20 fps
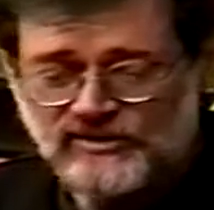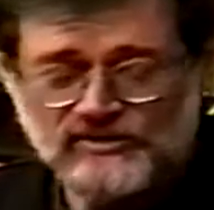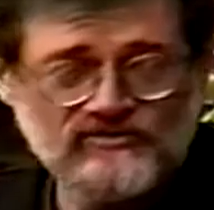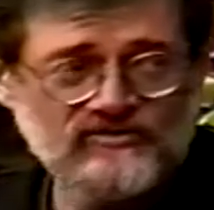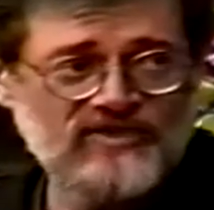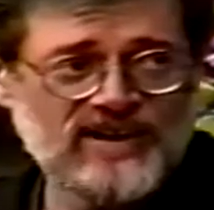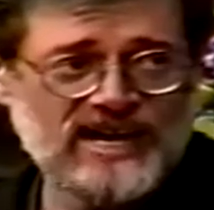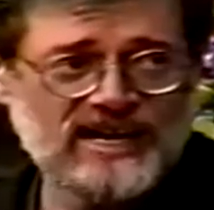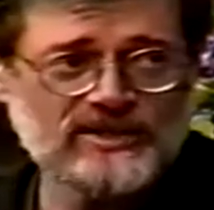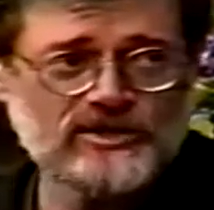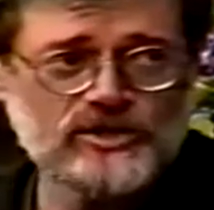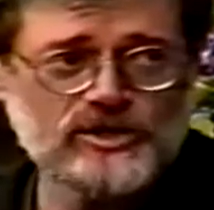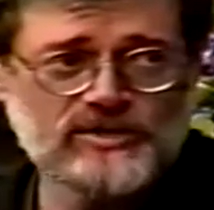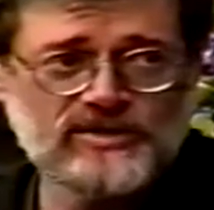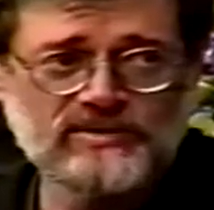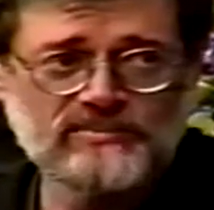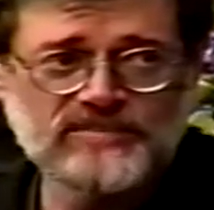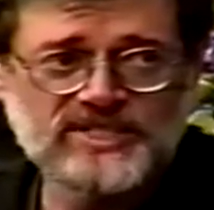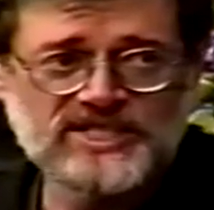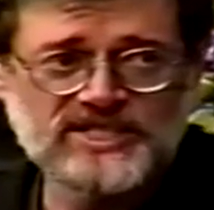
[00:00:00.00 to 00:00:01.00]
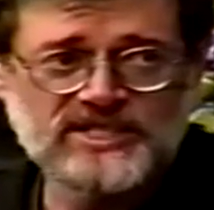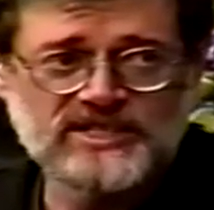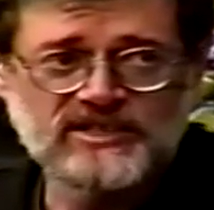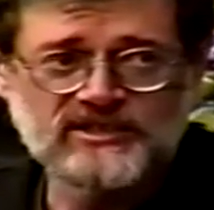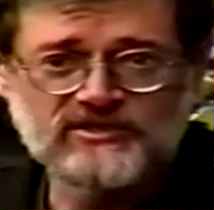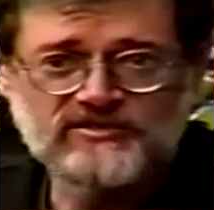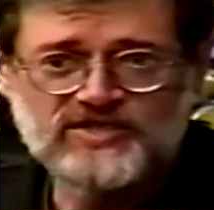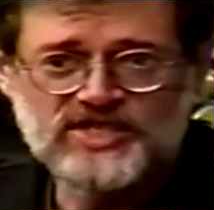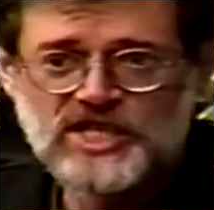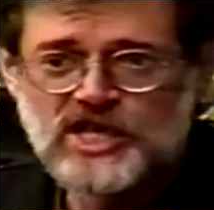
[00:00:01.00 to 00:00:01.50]
manufacture
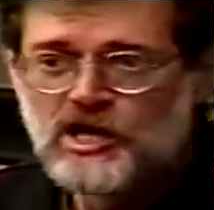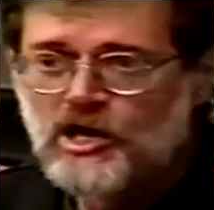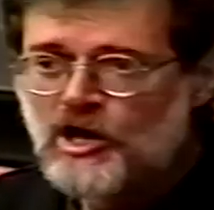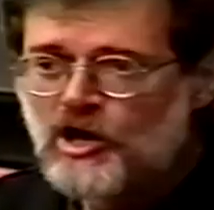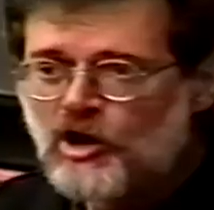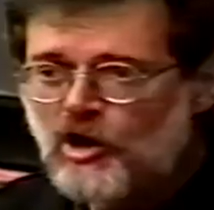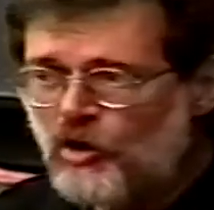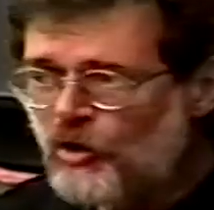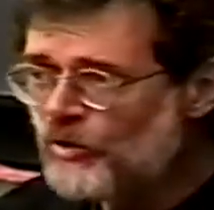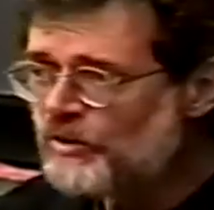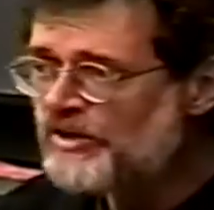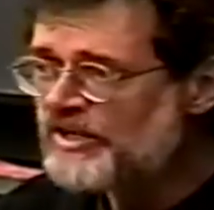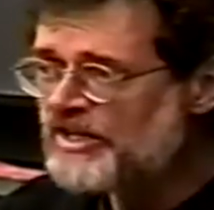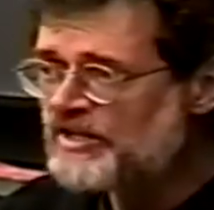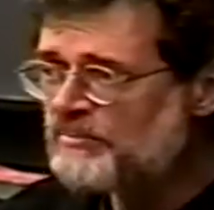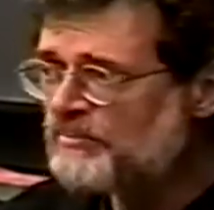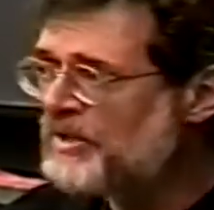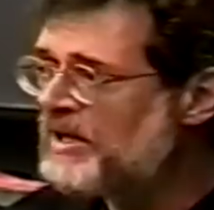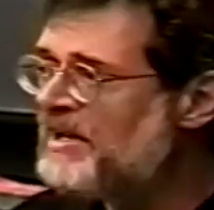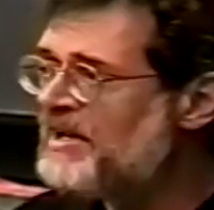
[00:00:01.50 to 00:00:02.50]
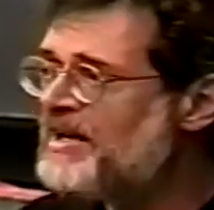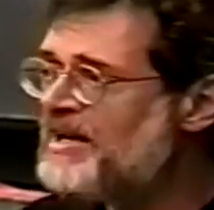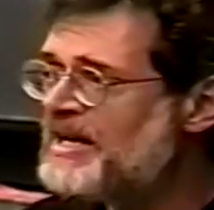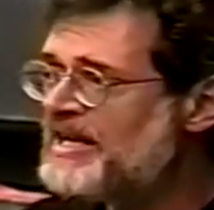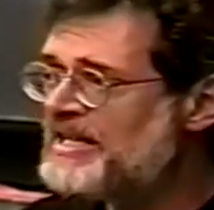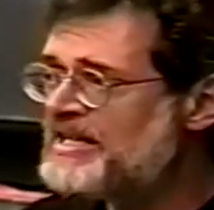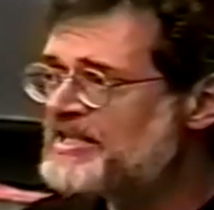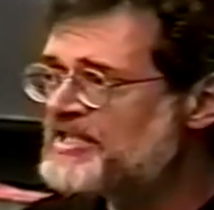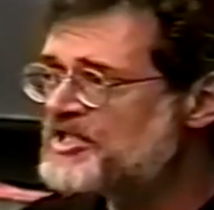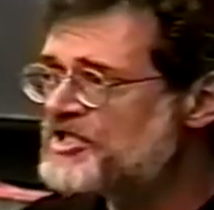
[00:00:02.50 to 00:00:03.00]
themselves only
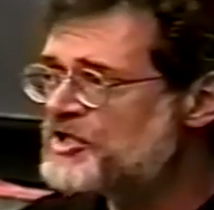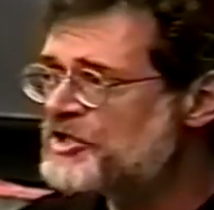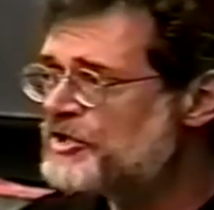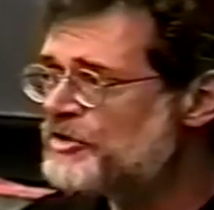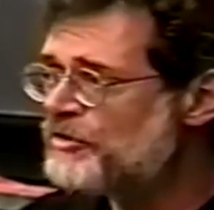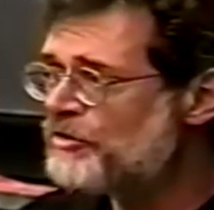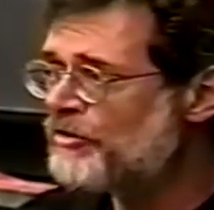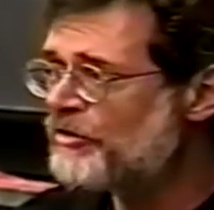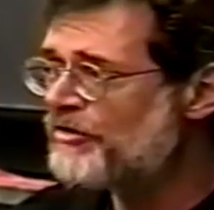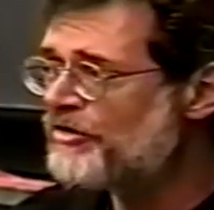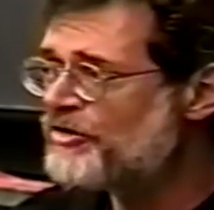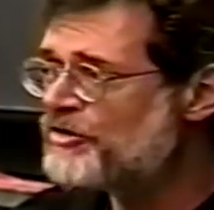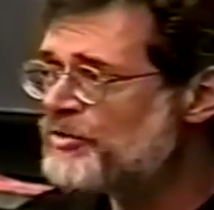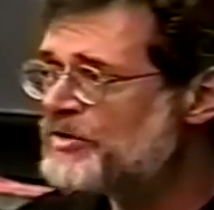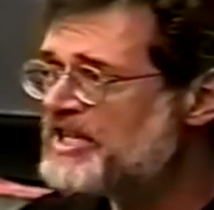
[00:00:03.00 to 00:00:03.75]
applies to